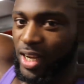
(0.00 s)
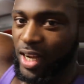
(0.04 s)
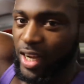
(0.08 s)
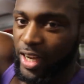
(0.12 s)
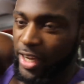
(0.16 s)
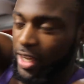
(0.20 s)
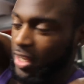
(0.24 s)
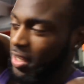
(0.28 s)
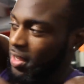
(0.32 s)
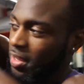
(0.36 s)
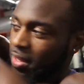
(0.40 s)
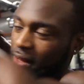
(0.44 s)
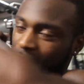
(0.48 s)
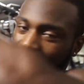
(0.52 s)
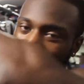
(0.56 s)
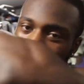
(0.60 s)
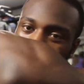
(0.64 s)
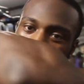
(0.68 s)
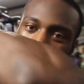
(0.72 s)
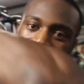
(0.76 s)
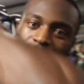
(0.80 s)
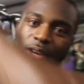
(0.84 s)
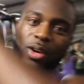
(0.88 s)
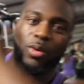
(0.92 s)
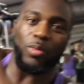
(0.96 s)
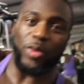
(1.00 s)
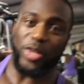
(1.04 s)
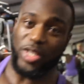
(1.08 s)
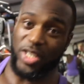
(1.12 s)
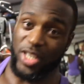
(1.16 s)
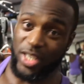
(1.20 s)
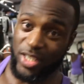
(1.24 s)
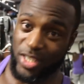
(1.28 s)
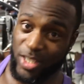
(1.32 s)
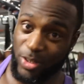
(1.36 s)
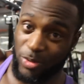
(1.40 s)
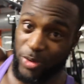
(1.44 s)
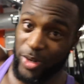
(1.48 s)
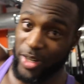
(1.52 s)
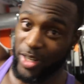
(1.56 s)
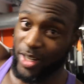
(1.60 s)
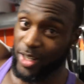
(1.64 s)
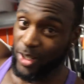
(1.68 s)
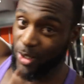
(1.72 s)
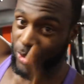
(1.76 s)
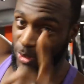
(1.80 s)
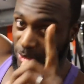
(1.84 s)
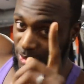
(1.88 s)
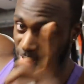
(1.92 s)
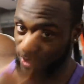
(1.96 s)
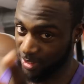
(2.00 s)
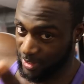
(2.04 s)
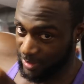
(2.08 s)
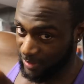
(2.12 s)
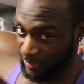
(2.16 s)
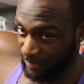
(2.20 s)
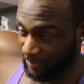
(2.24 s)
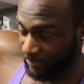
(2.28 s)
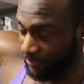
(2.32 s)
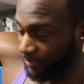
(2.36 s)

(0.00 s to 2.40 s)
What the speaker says: high, which hits the rear delts.